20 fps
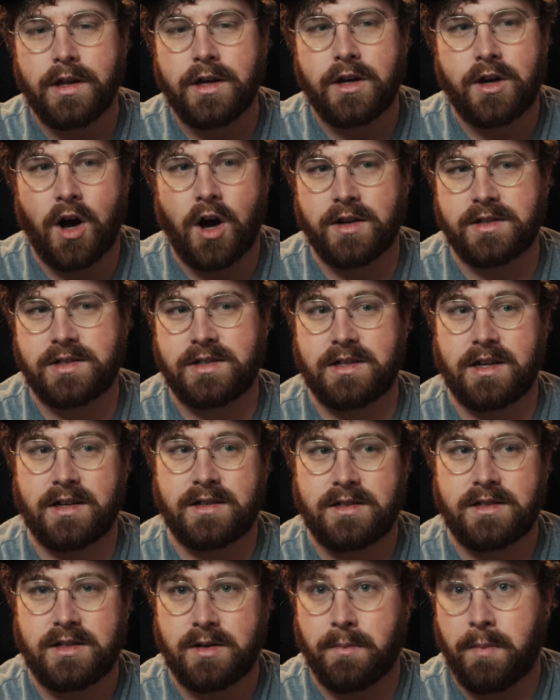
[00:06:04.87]
causes
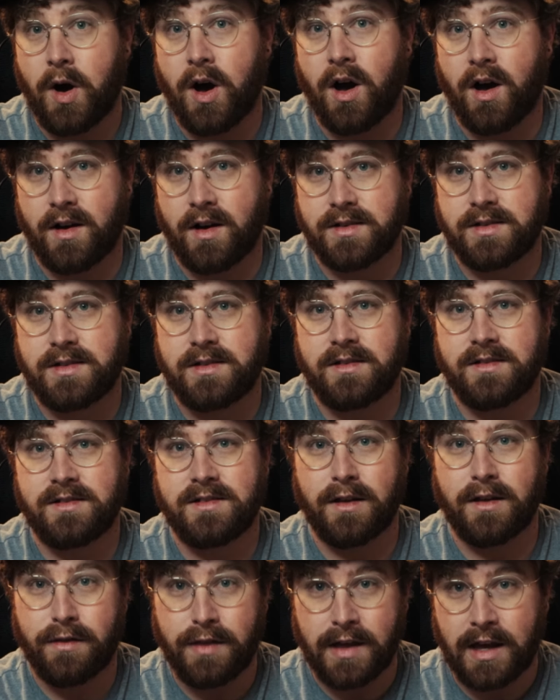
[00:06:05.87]
us to pause,
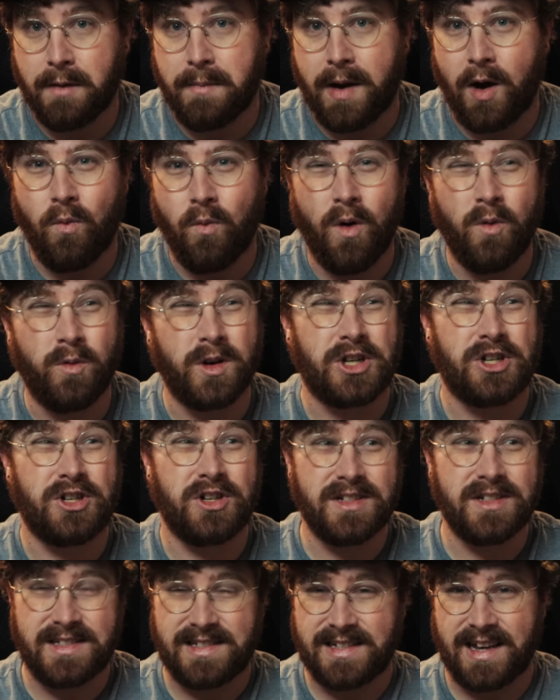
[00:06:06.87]
to think about what we
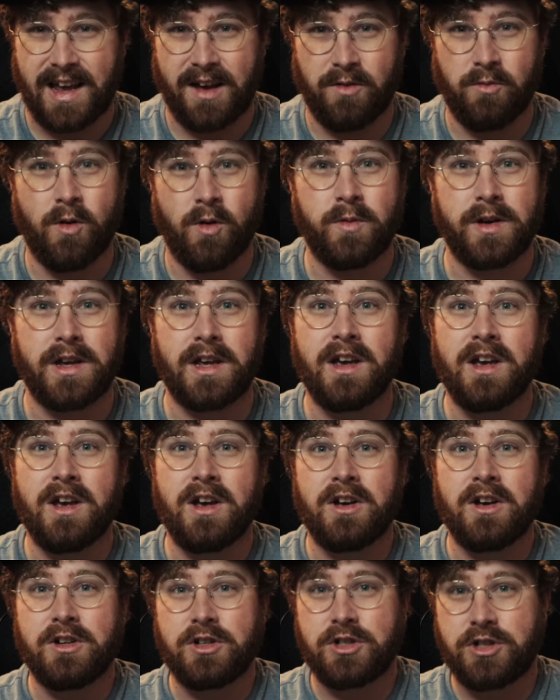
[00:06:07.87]
should say, what we
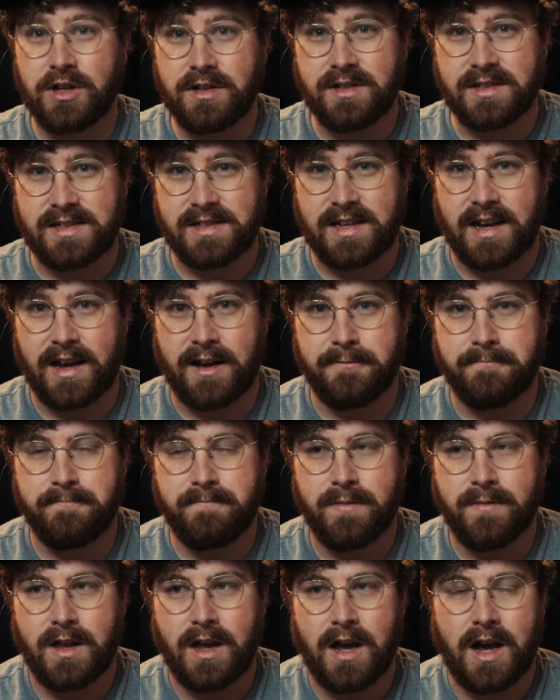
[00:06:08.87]
shouldn't say.
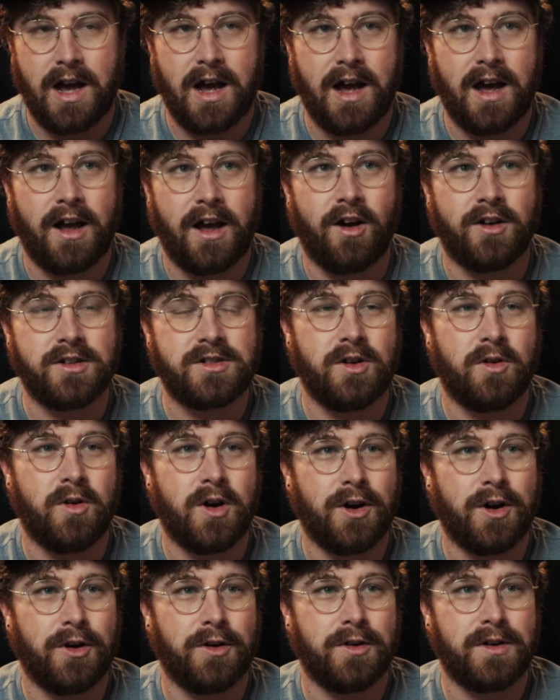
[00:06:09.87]
I also
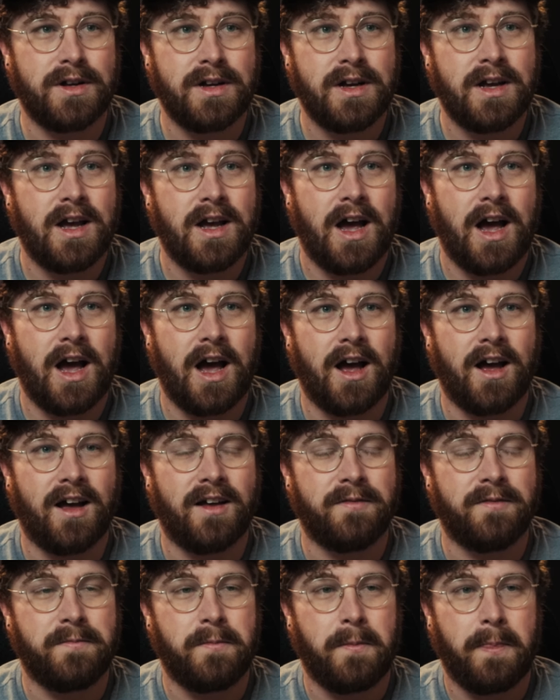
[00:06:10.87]
heard
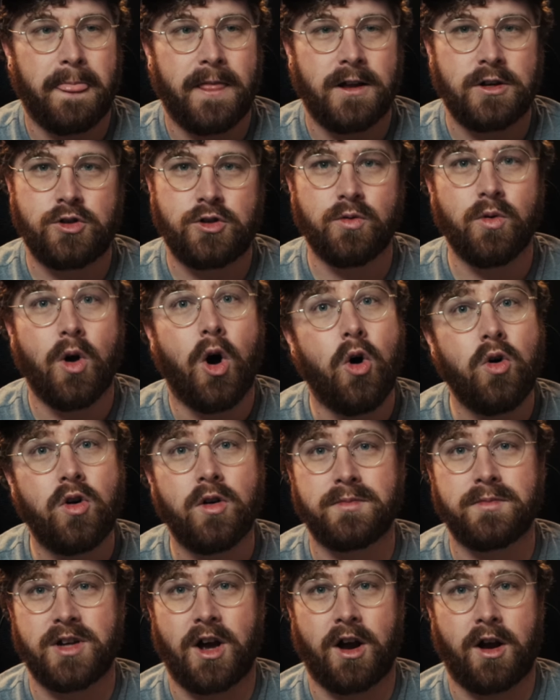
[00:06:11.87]
Drew
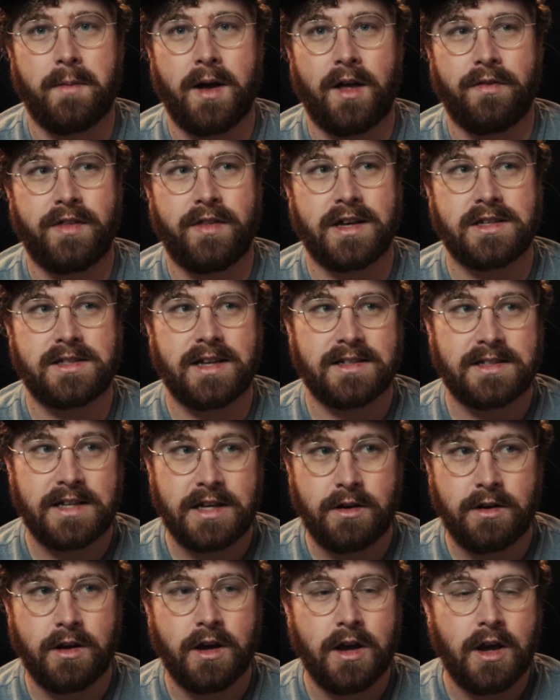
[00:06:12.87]
Holcomb talk about this as
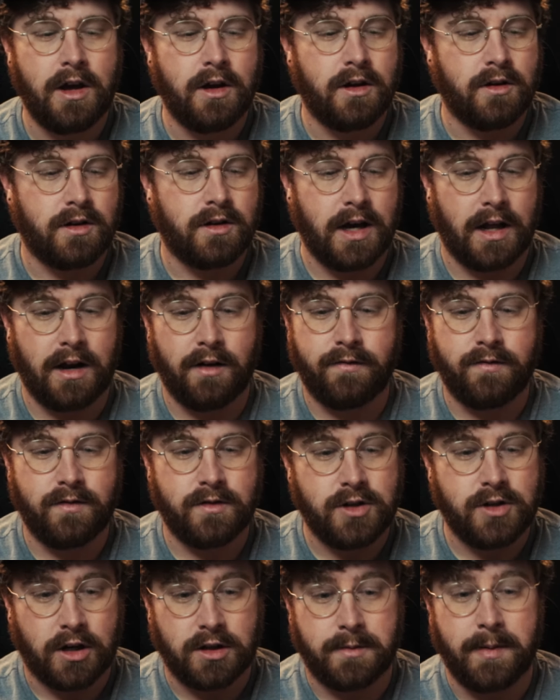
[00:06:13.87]
he kind of
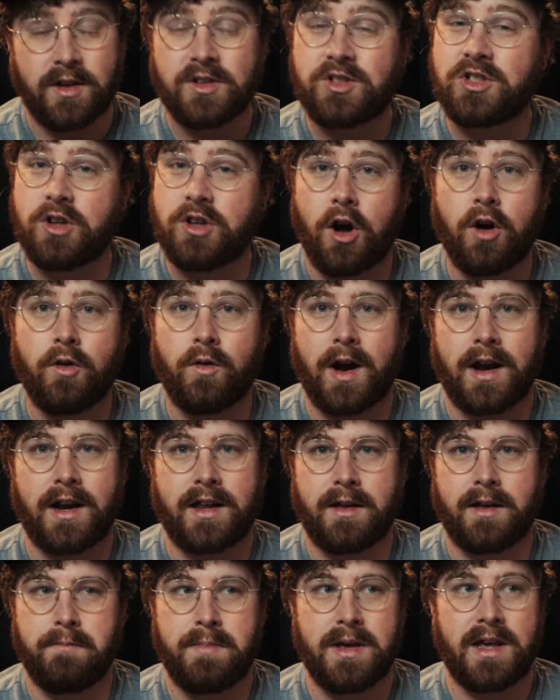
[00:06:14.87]
talked about
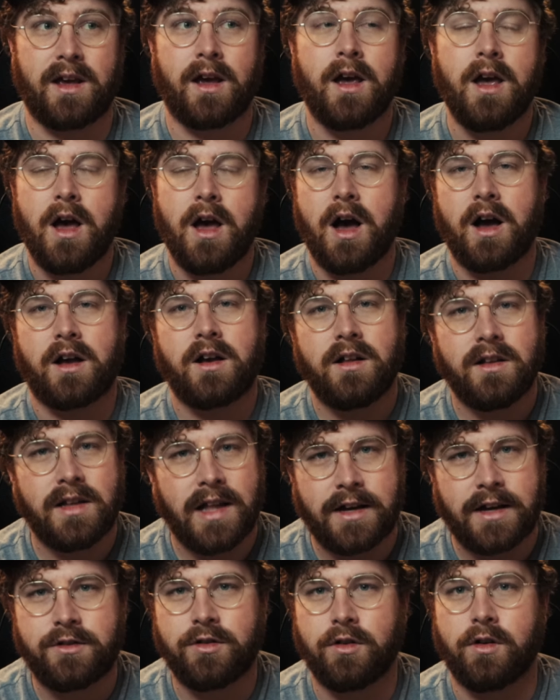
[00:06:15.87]
songwriting and being a
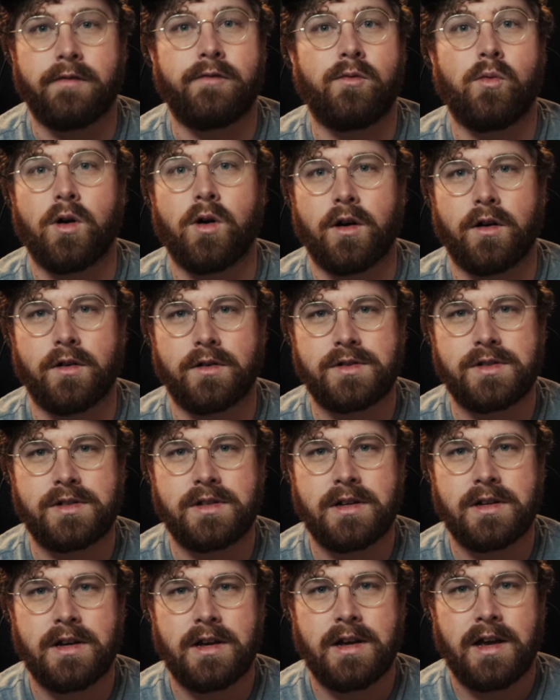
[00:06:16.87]
collector of words.
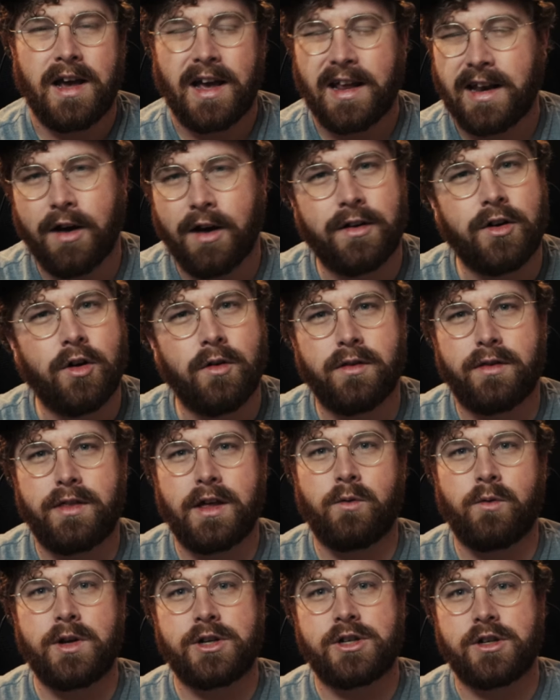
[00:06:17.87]
And now I don't
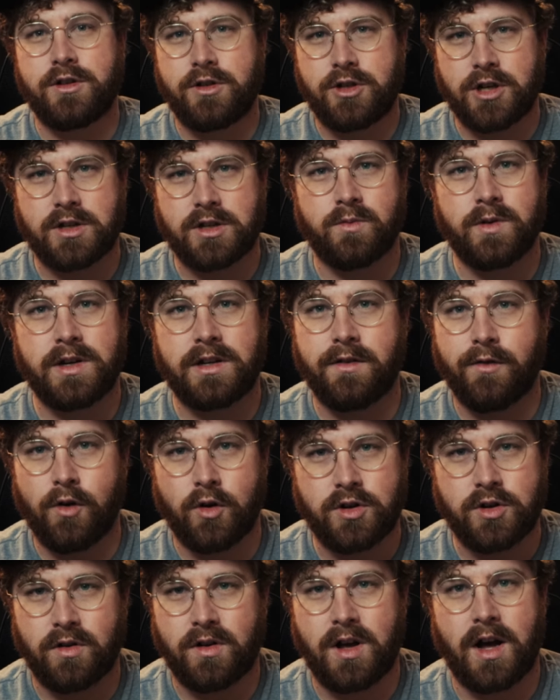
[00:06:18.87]
think we should just read
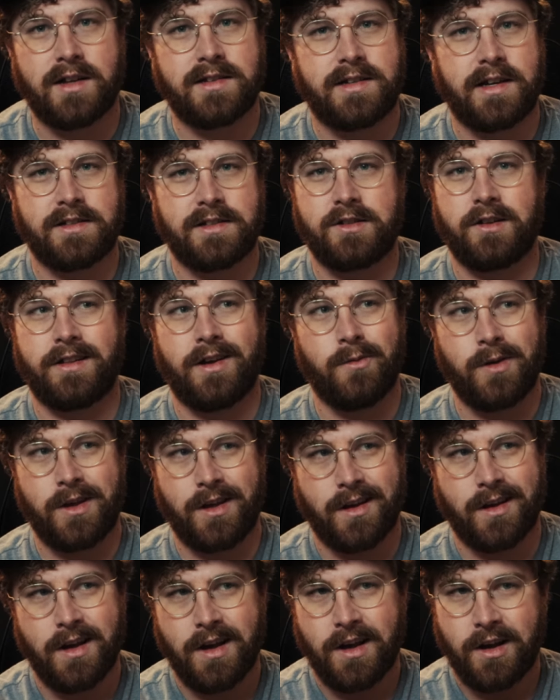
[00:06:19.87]
devotional content so that
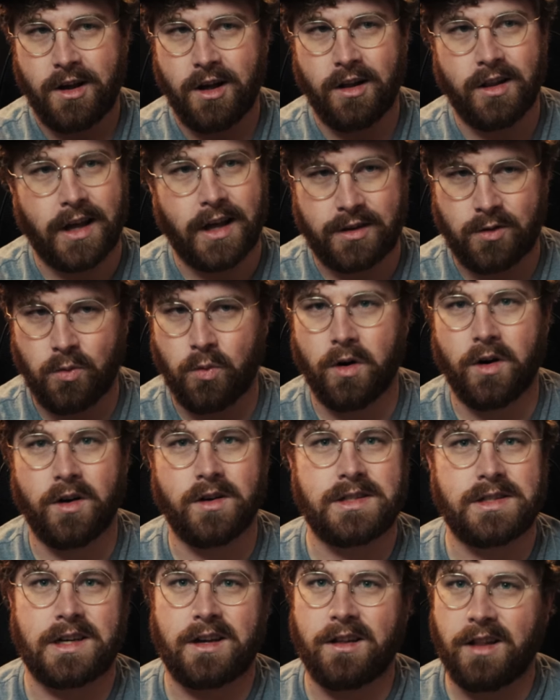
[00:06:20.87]
we collect
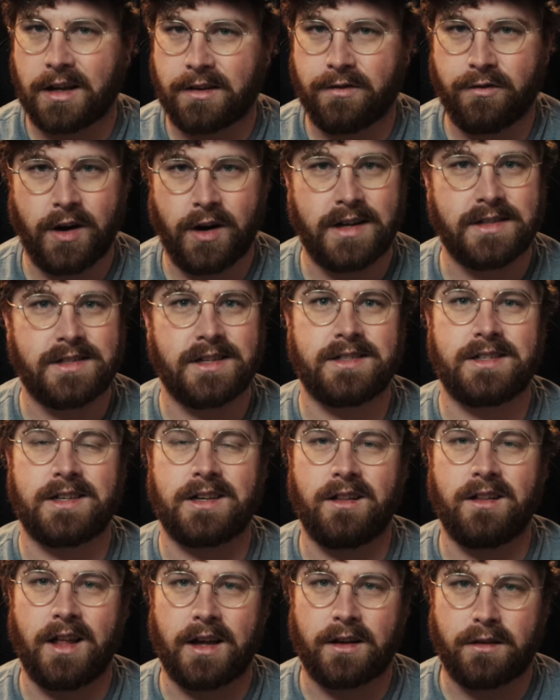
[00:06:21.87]
words and collect phrases and
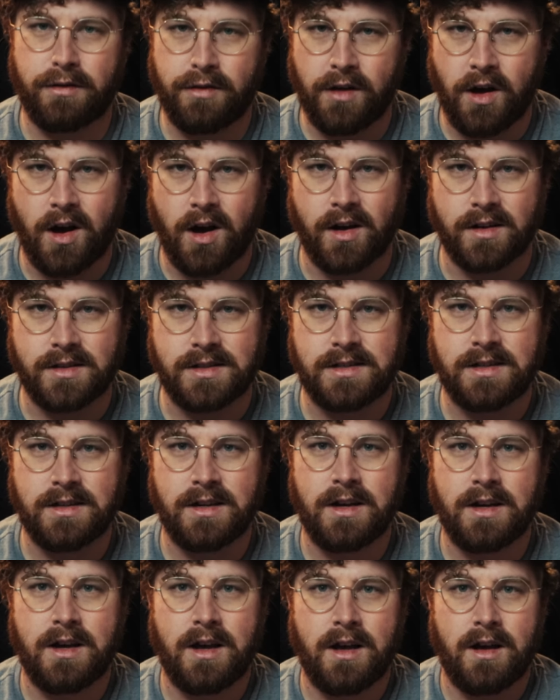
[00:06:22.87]
collect thoughts,
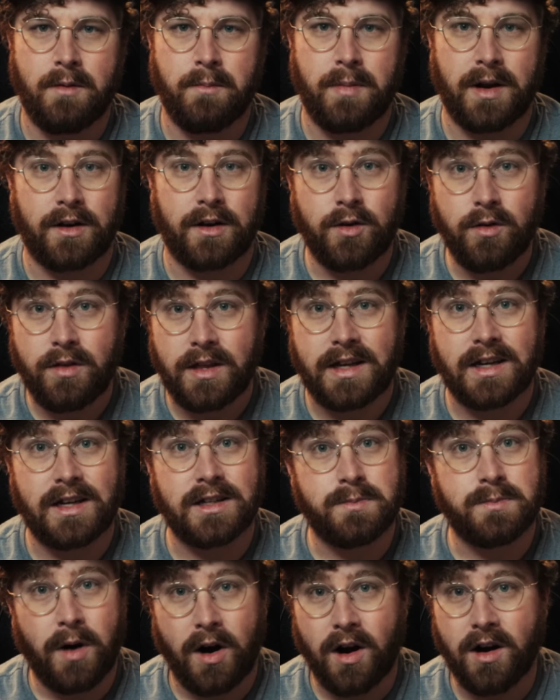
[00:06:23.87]
but I do think it is
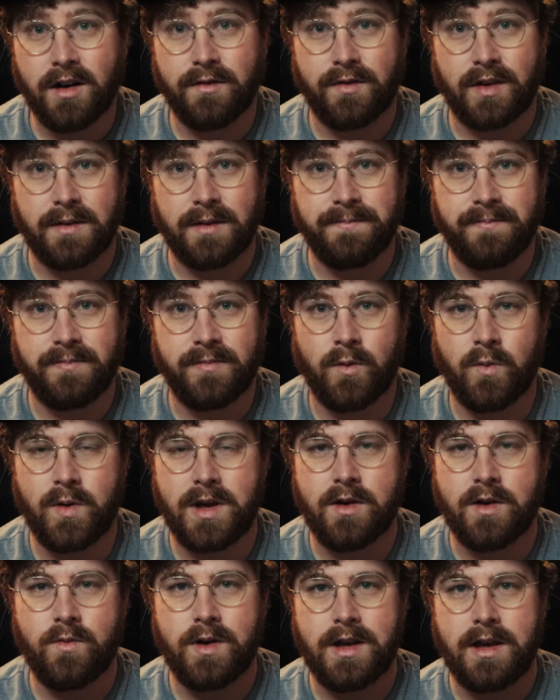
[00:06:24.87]
part of it.
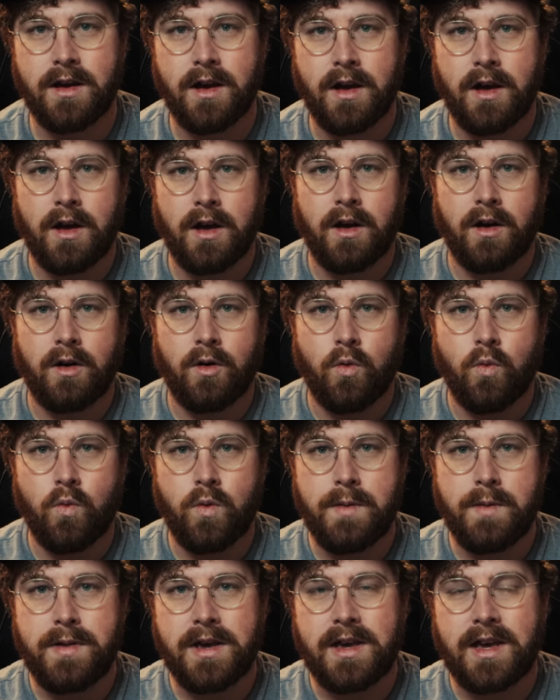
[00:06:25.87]

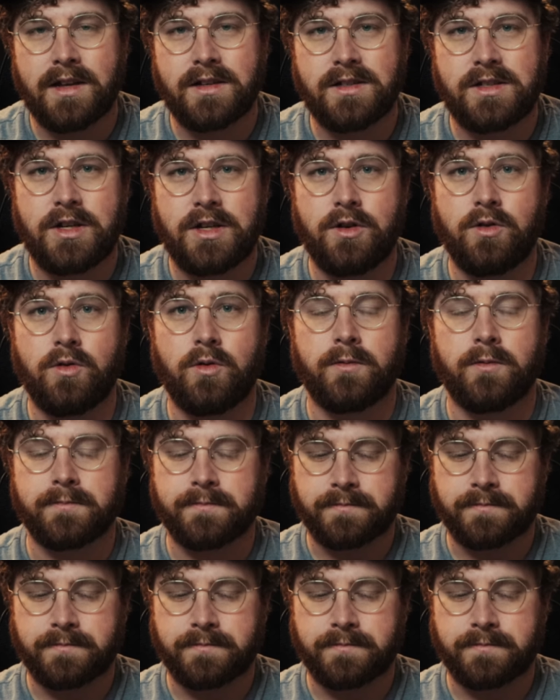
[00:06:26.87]
We begin to